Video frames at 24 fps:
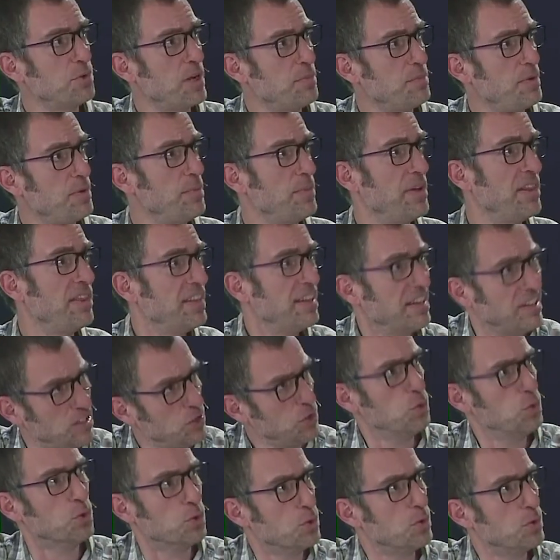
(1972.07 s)
implement the
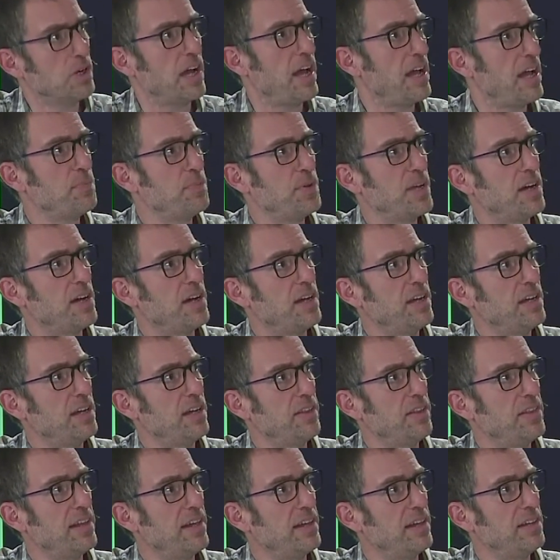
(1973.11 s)
new API
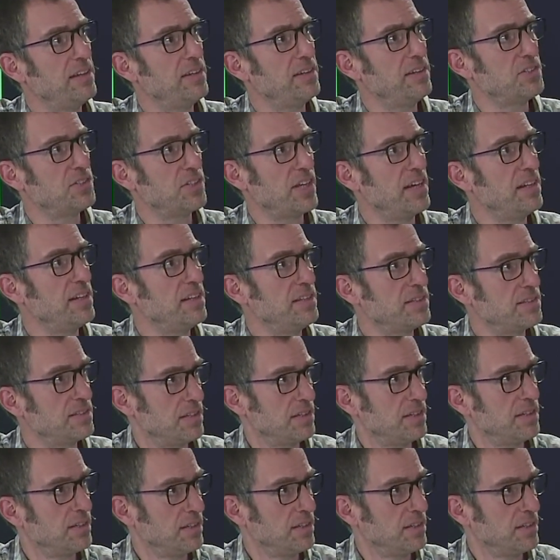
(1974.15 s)
and then send